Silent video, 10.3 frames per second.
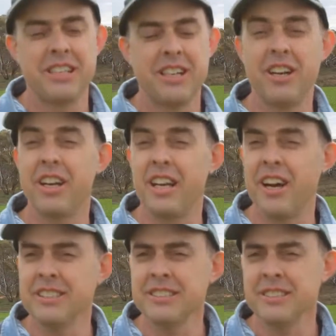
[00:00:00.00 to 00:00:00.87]
early
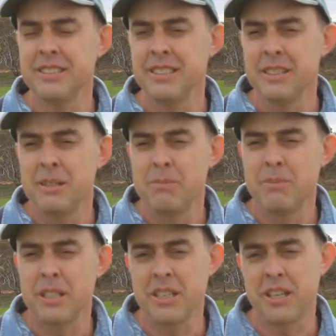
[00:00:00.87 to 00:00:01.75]
on,
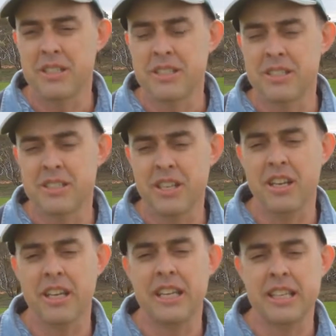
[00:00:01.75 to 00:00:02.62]
because
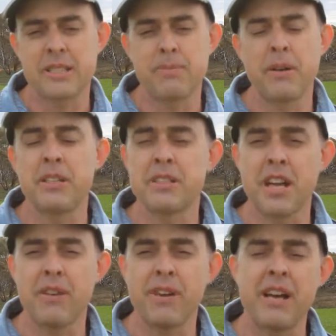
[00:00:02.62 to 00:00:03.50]
certainly the experience
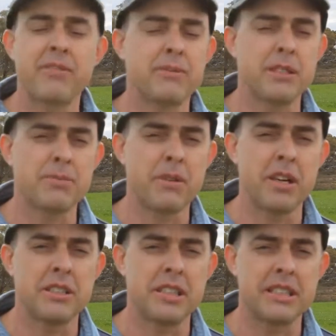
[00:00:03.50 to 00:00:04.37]
so far from this
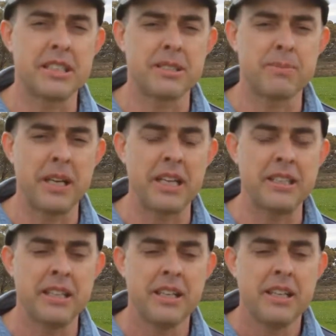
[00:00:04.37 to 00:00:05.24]
project has
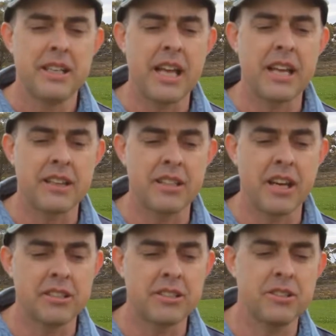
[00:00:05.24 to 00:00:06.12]
been that the
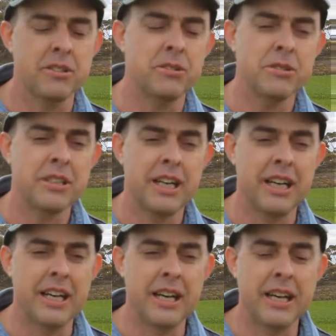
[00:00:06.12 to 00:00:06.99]
no-till
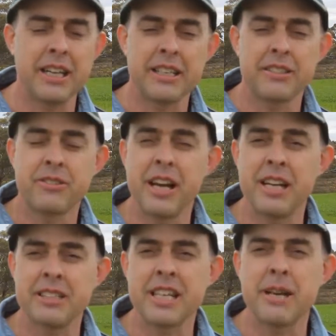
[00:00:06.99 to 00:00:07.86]

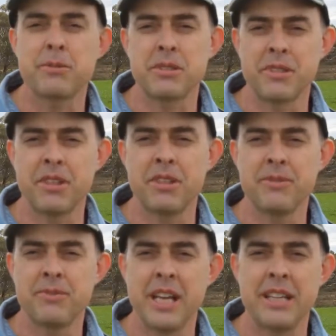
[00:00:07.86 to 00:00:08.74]
ground comes through
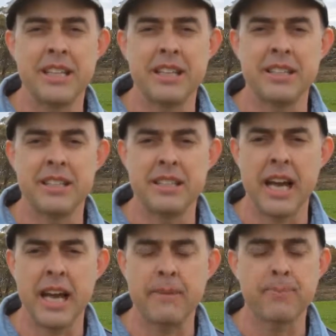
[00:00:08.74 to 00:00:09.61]
at the end of the
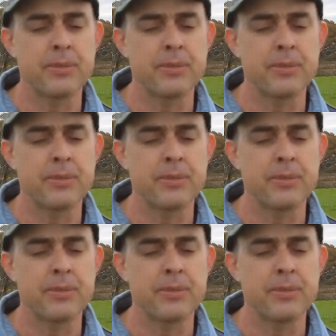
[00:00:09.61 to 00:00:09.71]
day.